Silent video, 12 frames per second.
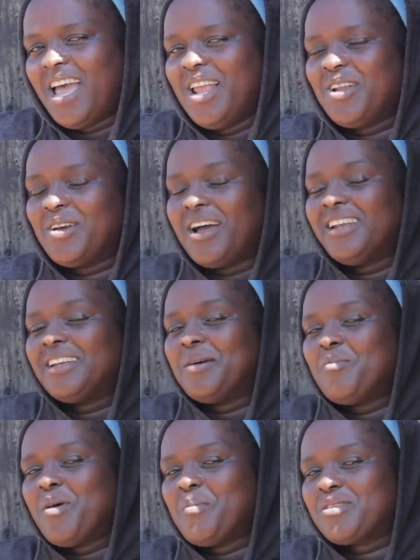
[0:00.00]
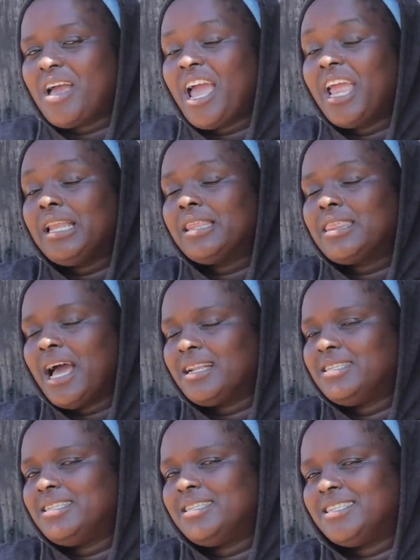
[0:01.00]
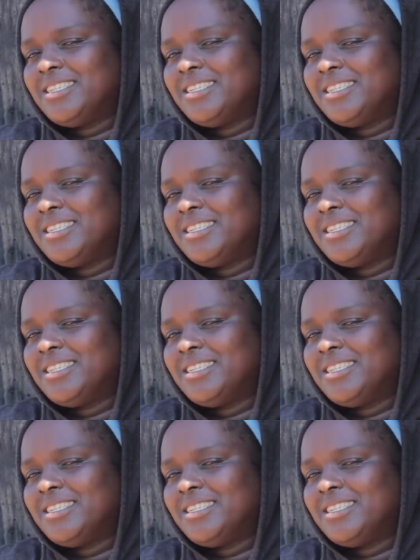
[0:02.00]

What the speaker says: And I'm at 8:30.